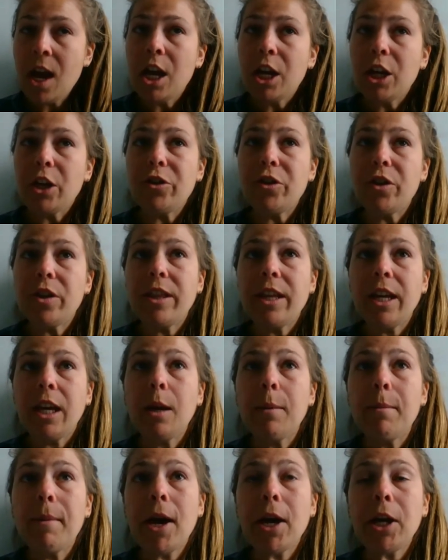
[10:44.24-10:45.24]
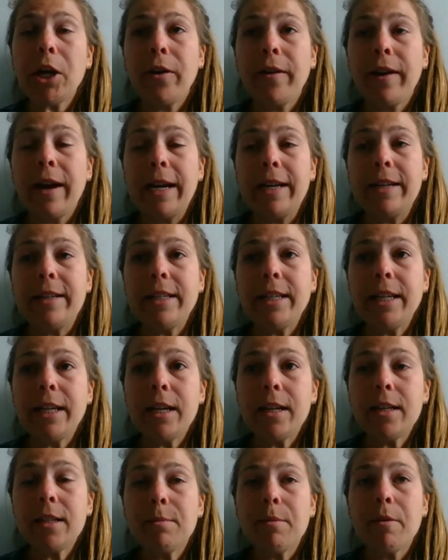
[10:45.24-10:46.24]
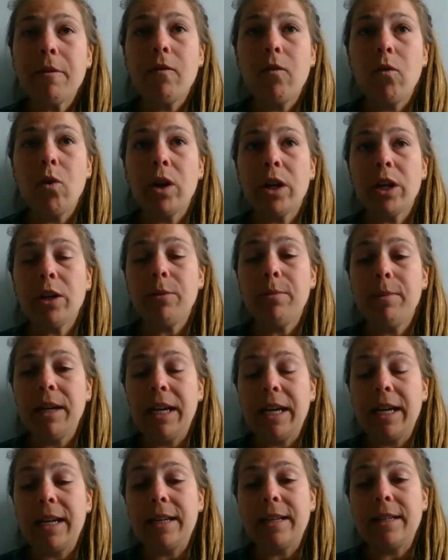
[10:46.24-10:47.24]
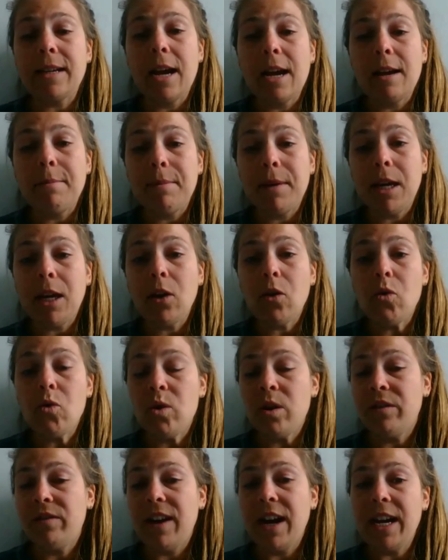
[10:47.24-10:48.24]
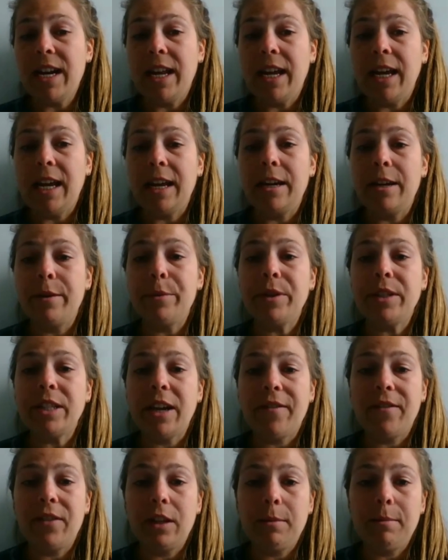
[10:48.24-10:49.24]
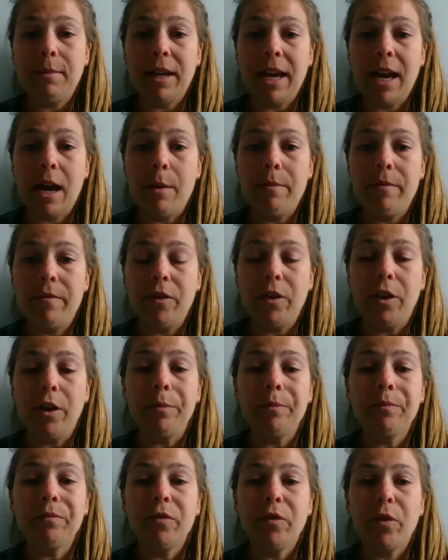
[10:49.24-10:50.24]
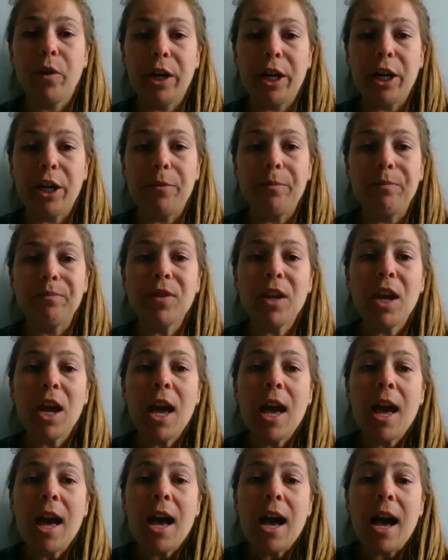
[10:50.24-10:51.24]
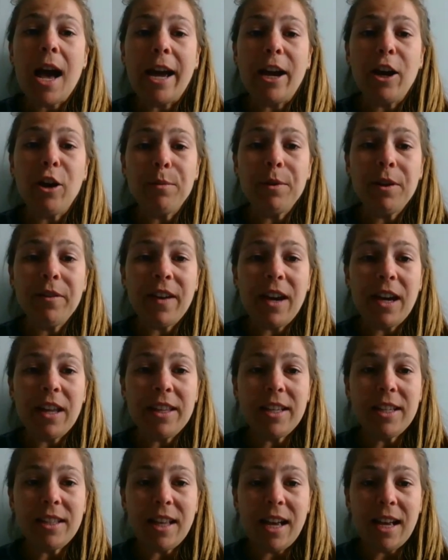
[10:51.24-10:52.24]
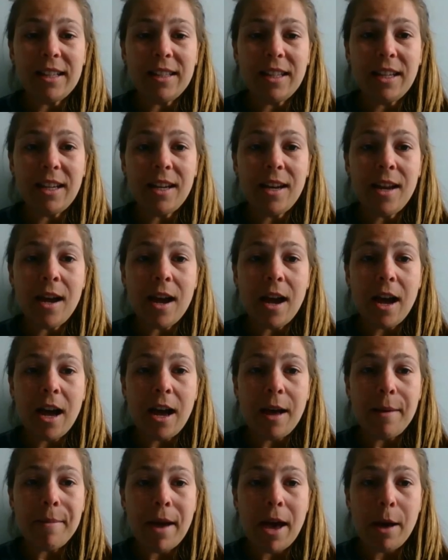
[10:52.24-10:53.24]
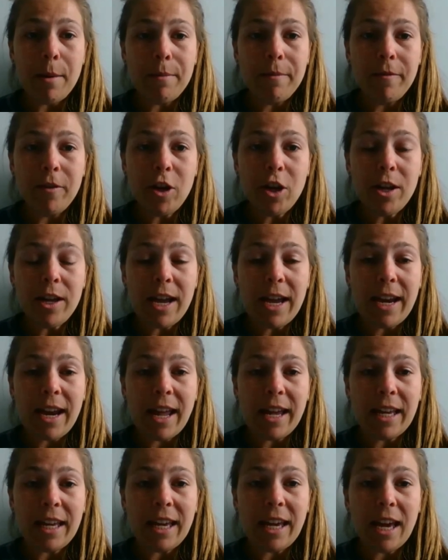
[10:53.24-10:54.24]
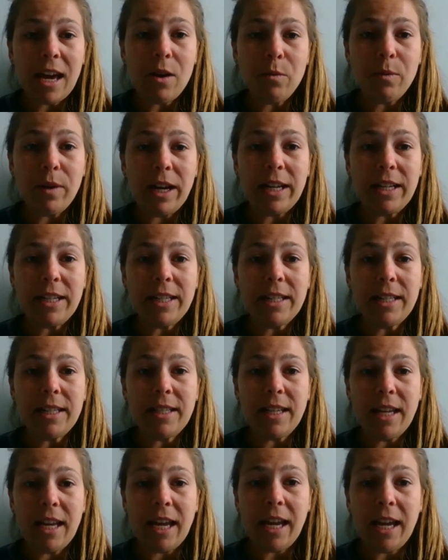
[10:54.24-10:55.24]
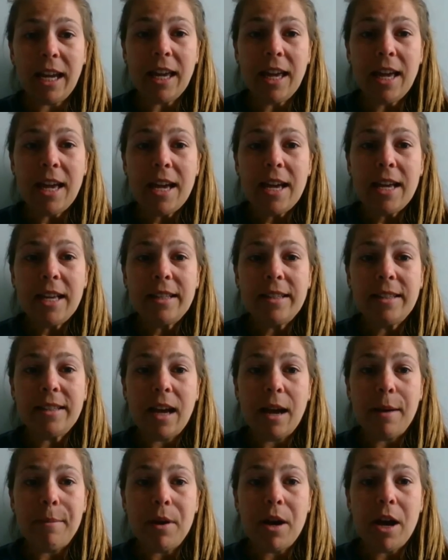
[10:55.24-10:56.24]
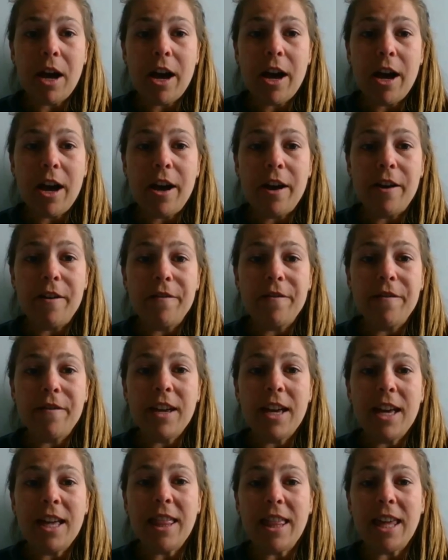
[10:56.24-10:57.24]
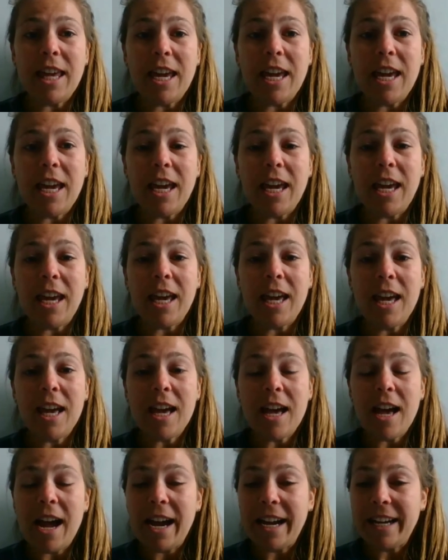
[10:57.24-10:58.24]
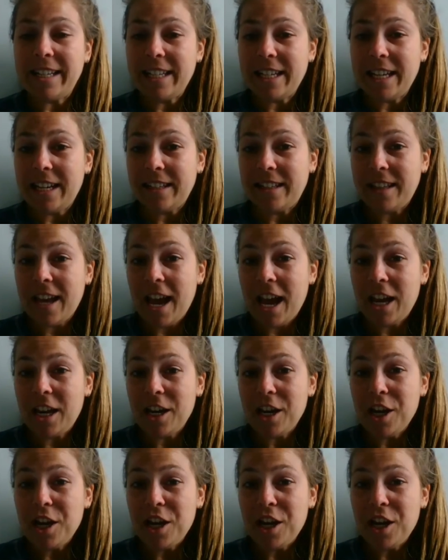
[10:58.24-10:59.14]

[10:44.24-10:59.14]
You should think about your ideas before you begin typing or writing, and it will definitely be helpful for you. I hope you found this lesson helpful, and I can't wait to see some of the ideas that